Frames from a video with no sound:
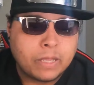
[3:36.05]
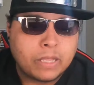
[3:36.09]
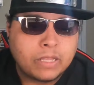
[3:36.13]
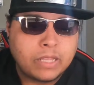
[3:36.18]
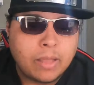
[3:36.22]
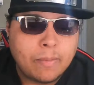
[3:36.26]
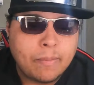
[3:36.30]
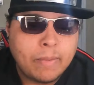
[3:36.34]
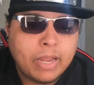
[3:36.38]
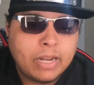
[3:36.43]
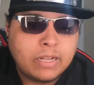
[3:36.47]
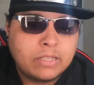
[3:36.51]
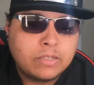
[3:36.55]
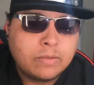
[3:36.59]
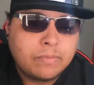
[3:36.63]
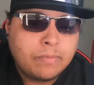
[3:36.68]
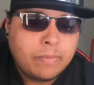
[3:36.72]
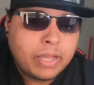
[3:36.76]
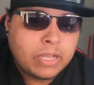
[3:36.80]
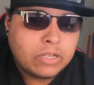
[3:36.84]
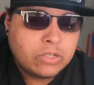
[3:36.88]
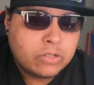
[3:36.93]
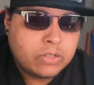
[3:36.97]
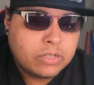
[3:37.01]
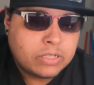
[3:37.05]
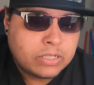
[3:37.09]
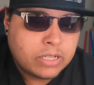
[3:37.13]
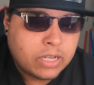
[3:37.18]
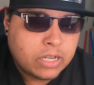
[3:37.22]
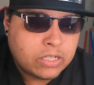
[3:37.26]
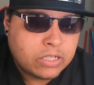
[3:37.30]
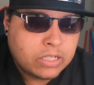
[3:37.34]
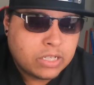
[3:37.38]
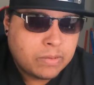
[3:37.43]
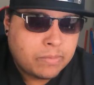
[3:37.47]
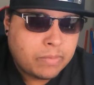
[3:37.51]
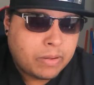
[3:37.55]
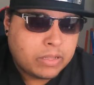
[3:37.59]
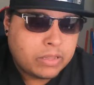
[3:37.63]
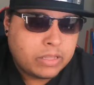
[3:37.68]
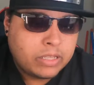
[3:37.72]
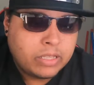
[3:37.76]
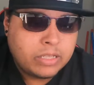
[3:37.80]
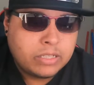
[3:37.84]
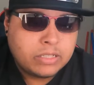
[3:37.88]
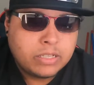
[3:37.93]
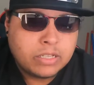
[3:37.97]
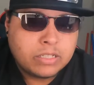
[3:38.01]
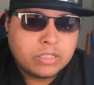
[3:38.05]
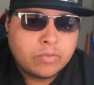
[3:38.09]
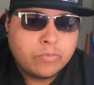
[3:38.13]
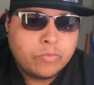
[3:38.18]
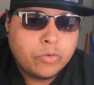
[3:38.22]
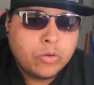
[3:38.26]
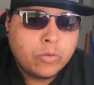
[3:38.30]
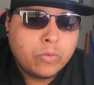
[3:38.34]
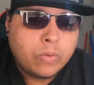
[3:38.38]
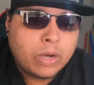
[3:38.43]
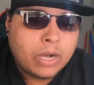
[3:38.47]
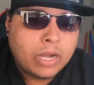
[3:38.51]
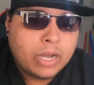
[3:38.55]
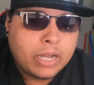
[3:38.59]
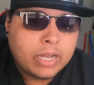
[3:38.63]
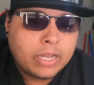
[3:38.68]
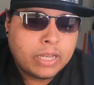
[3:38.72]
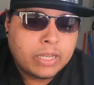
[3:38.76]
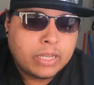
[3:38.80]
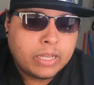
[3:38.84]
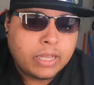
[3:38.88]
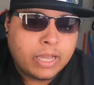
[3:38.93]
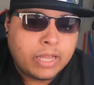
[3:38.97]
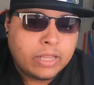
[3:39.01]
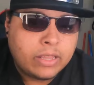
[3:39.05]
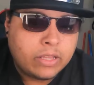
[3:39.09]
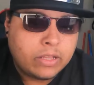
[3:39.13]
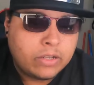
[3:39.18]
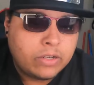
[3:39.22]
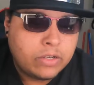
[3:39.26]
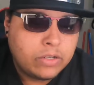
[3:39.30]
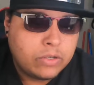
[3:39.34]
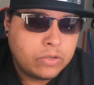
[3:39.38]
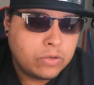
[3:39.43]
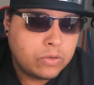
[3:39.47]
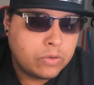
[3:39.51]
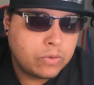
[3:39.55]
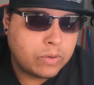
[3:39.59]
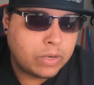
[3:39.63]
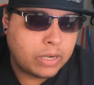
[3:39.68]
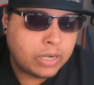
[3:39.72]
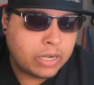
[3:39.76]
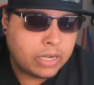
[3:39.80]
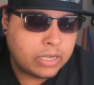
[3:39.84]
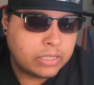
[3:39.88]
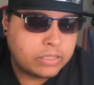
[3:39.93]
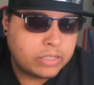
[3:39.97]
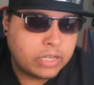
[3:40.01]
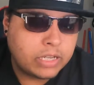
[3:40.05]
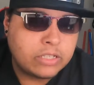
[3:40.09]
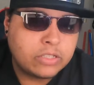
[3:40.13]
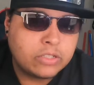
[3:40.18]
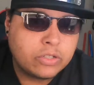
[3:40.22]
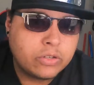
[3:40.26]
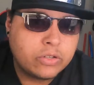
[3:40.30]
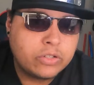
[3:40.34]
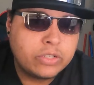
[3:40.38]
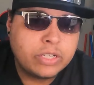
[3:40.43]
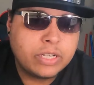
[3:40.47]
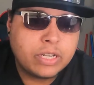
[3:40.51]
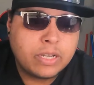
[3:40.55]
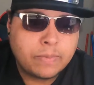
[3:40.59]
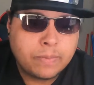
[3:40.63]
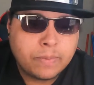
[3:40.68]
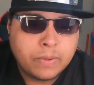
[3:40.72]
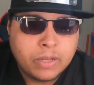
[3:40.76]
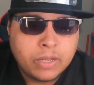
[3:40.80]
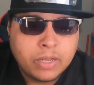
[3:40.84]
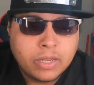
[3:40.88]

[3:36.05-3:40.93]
They made some major discussion about the system UI and the new Tensor chip.